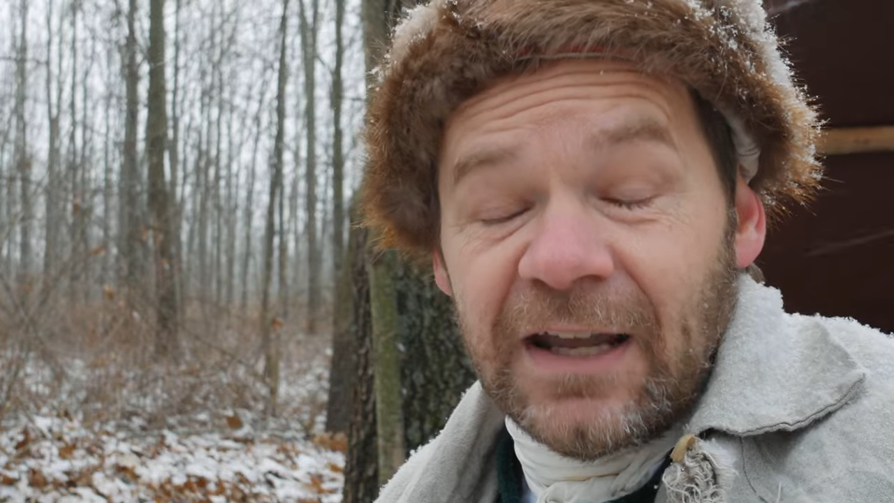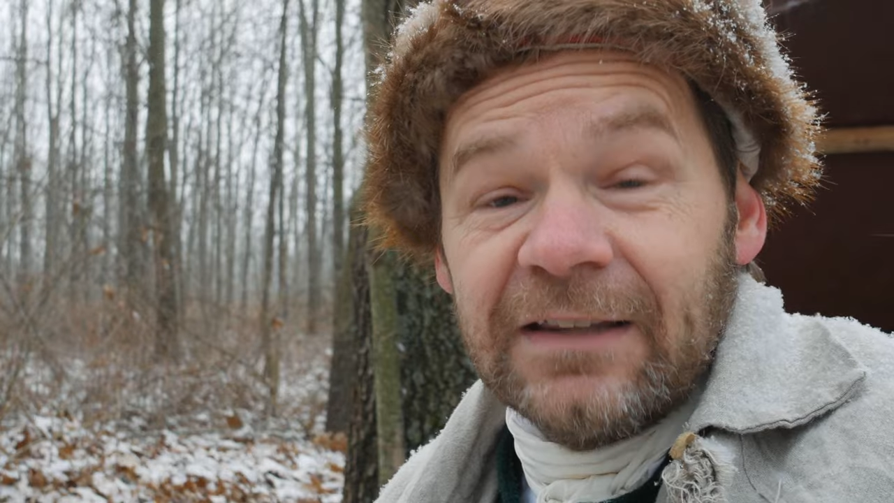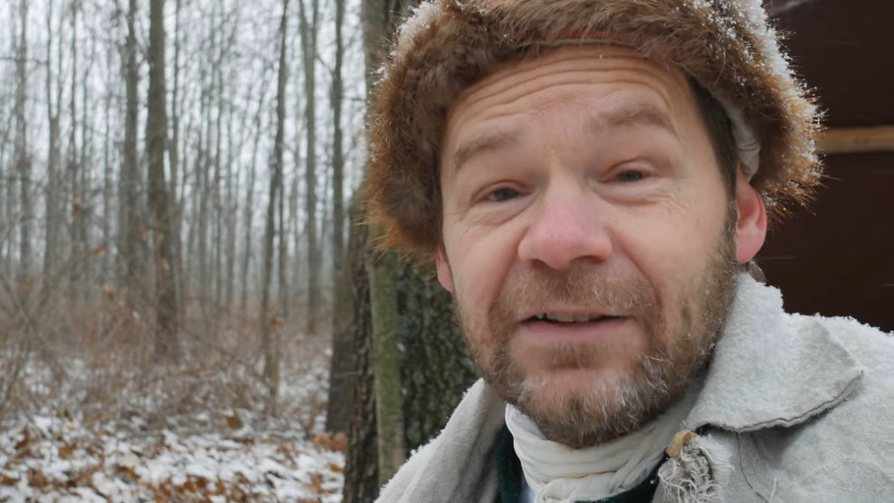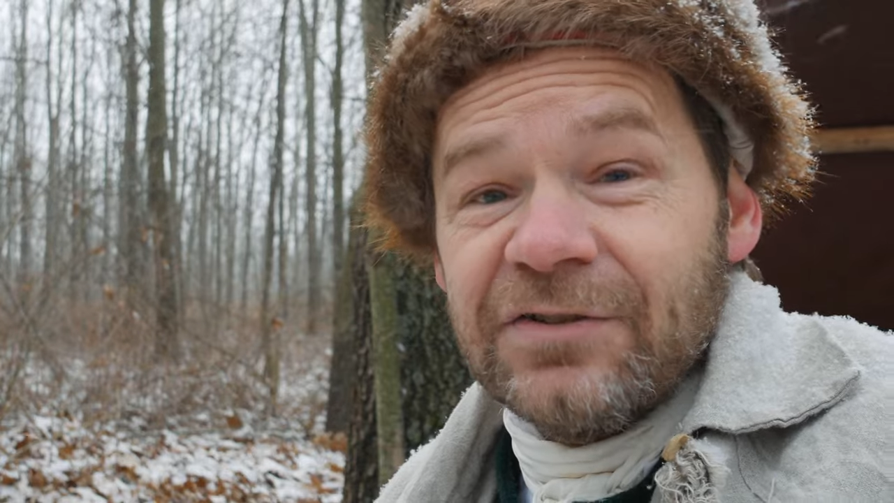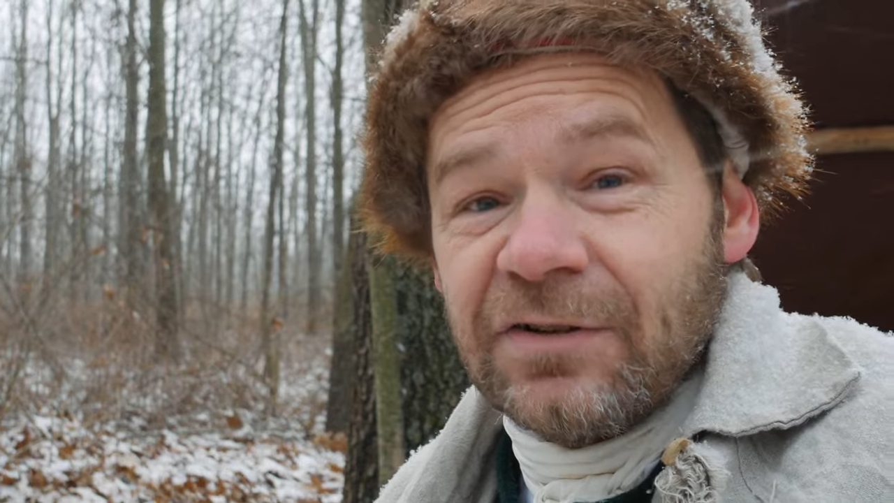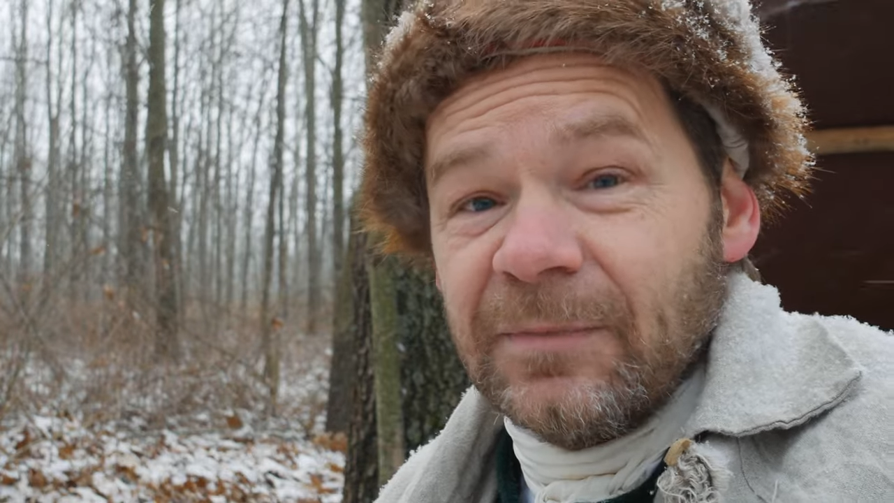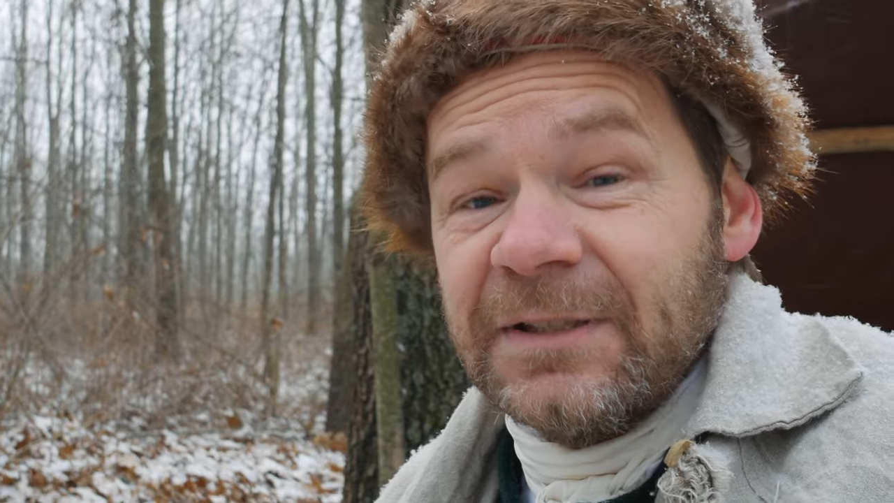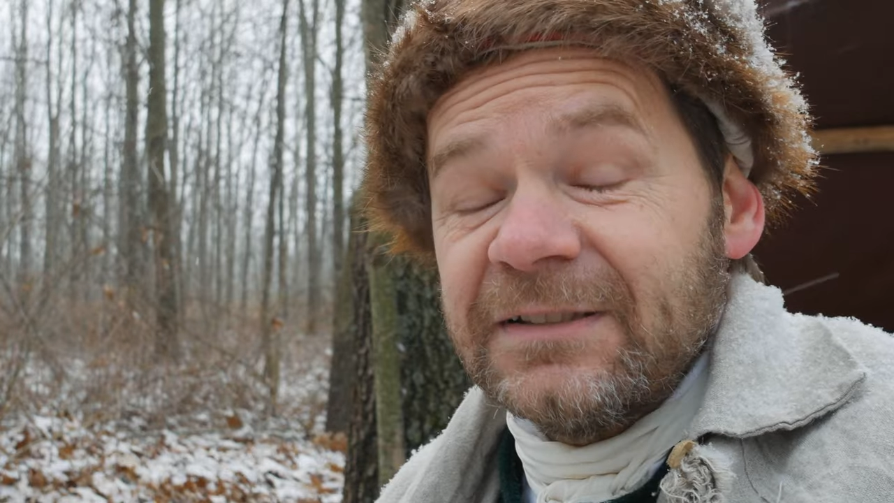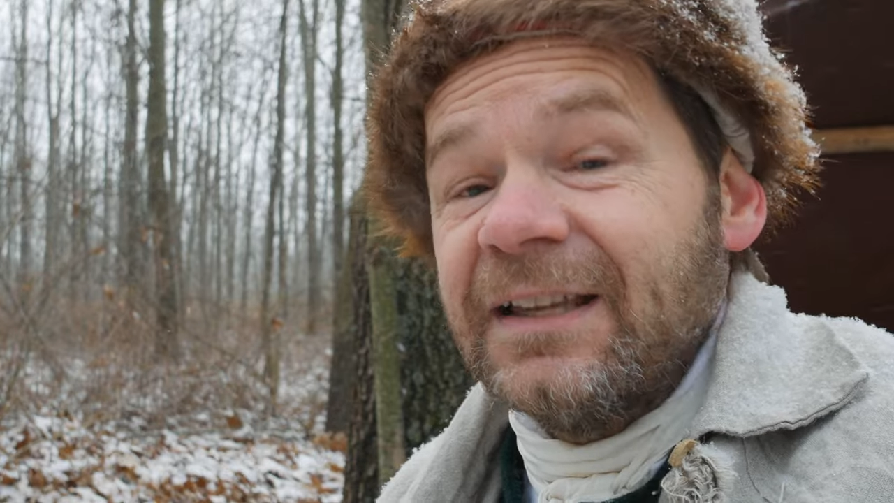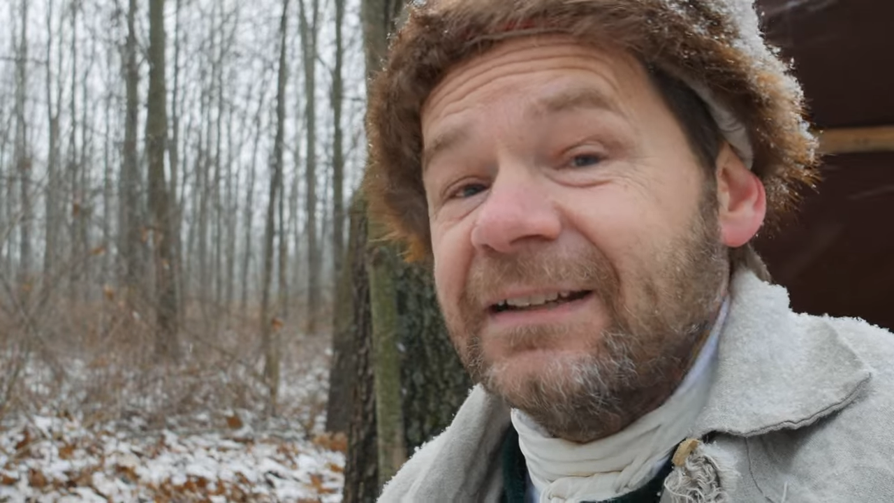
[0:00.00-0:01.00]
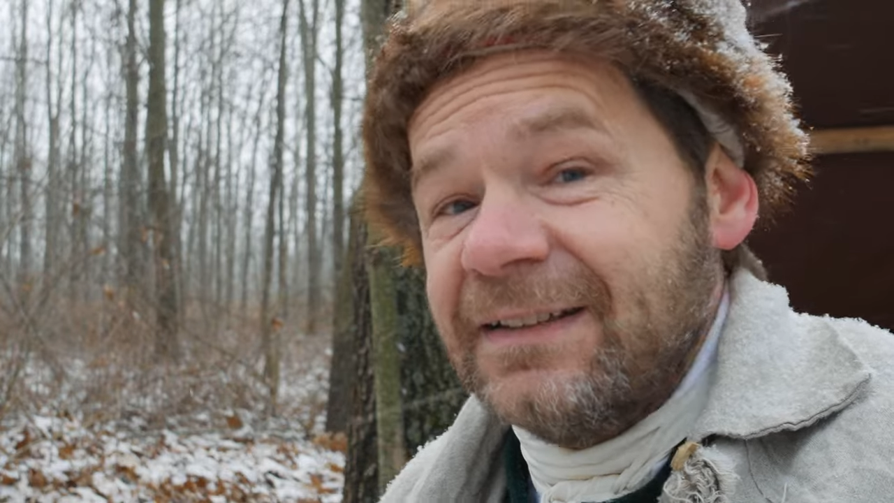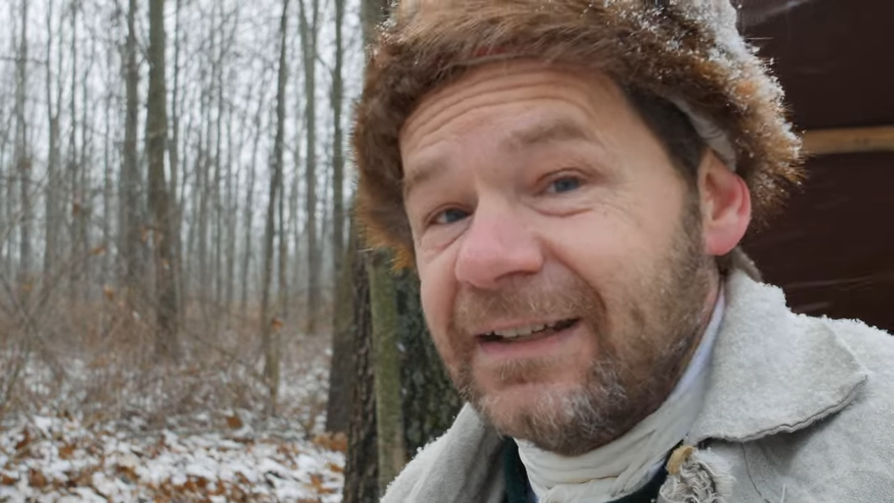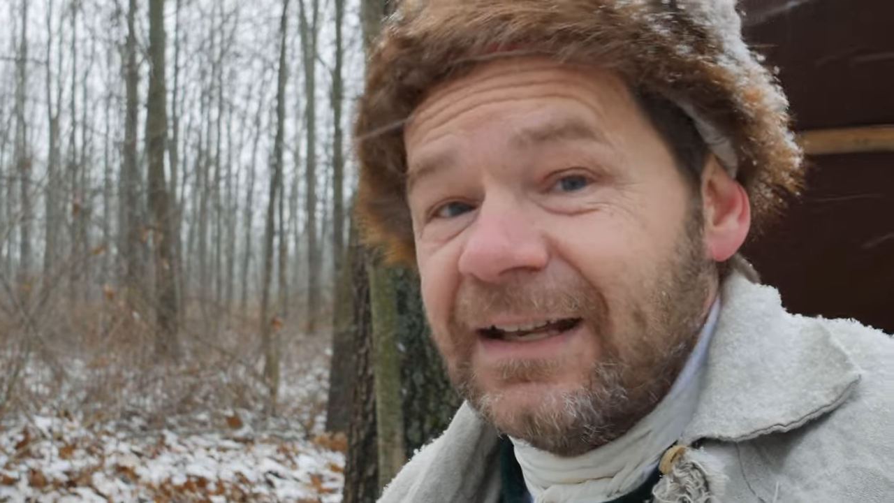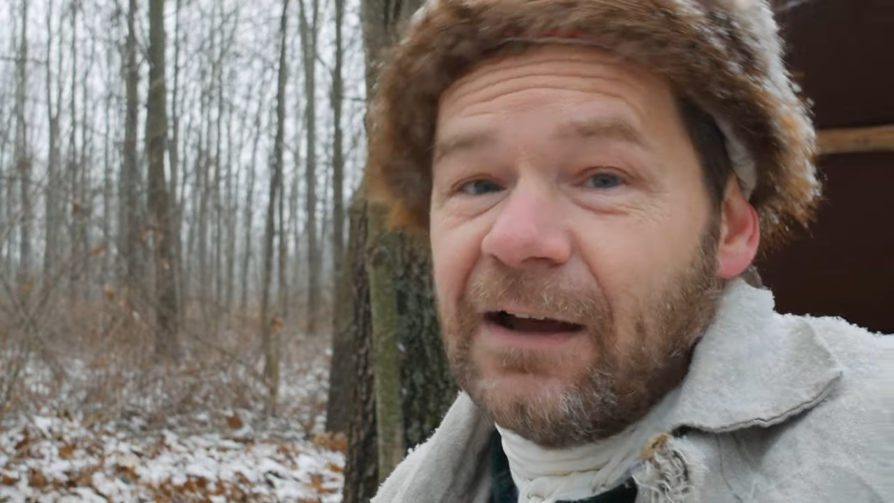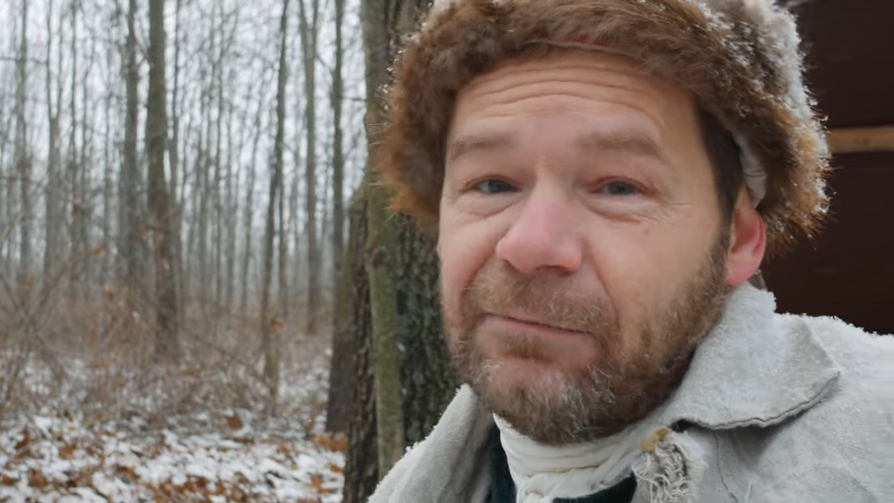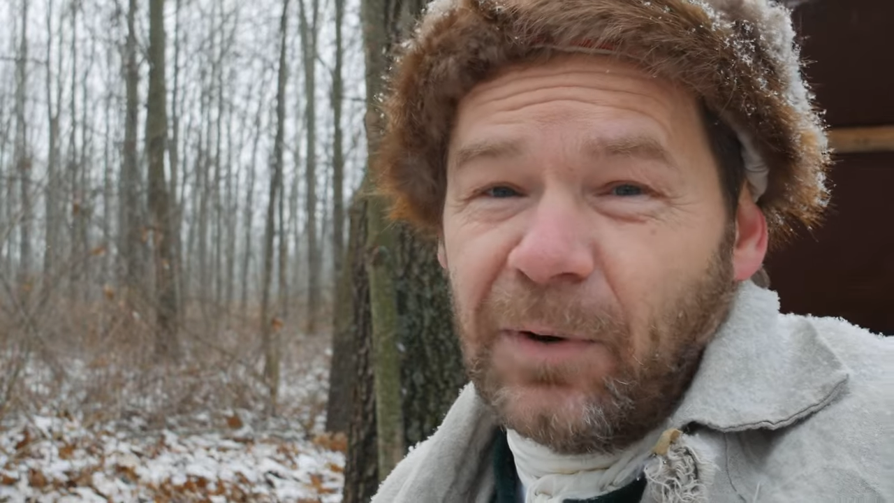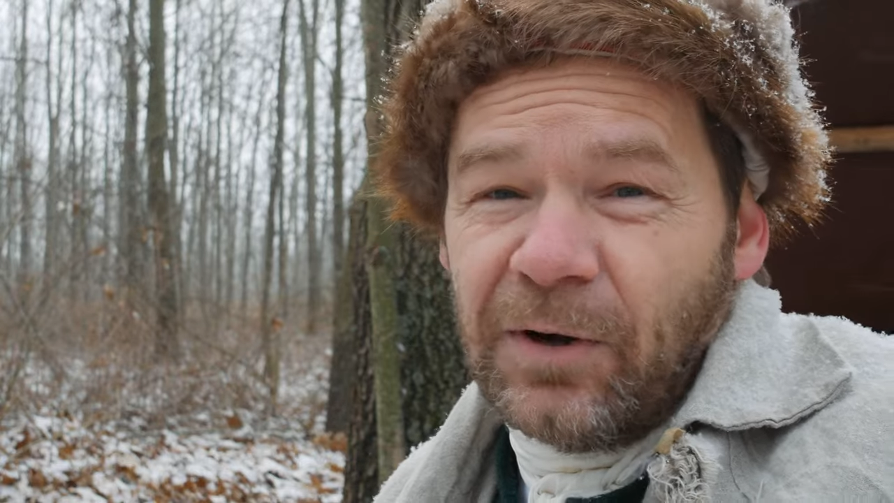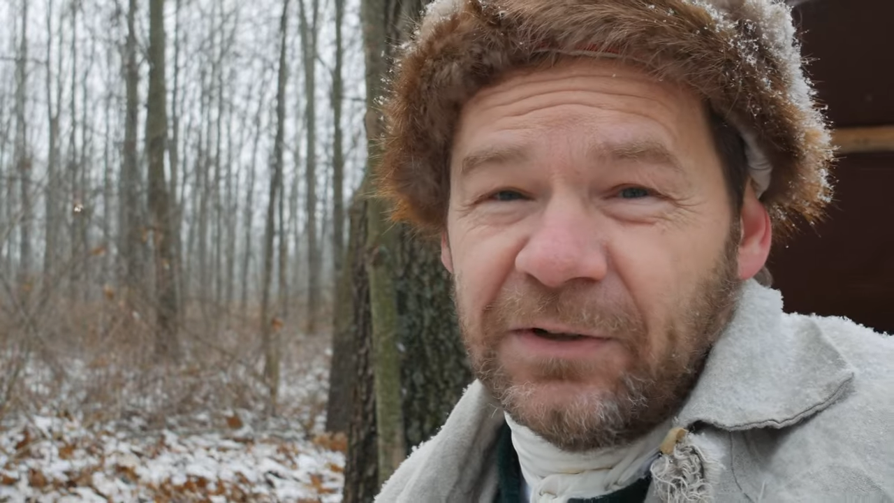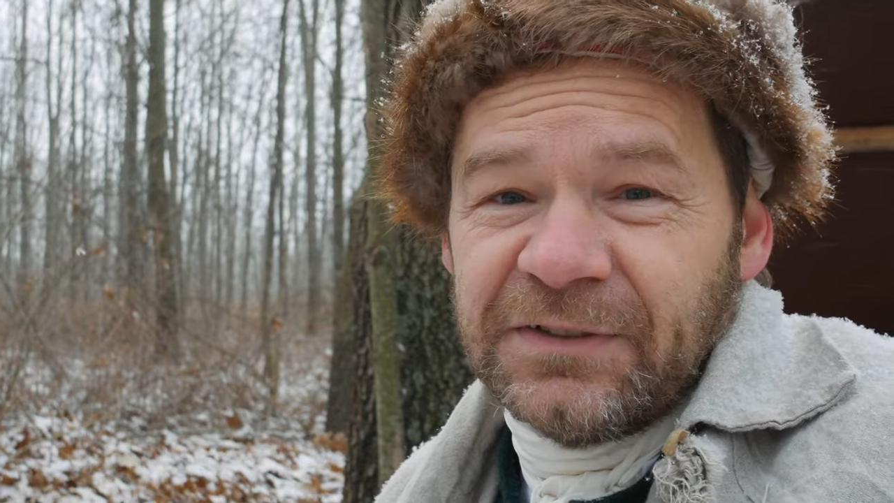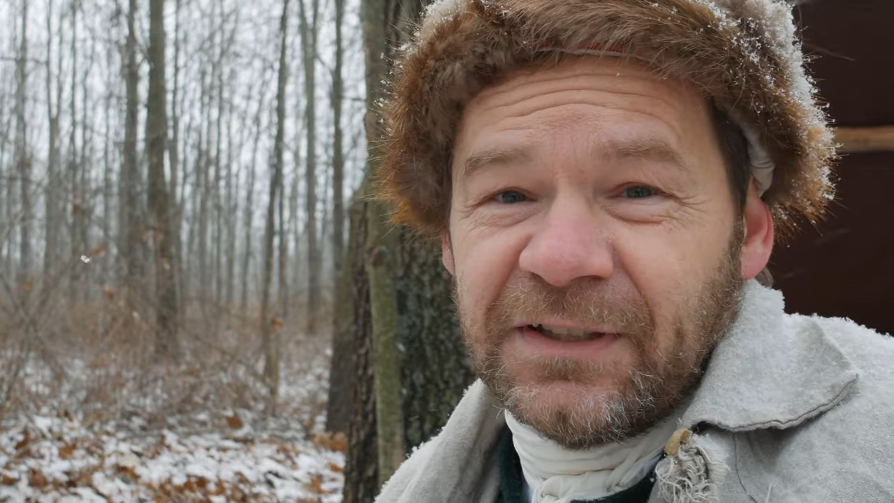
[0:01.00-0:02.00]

and the Germans did have barns,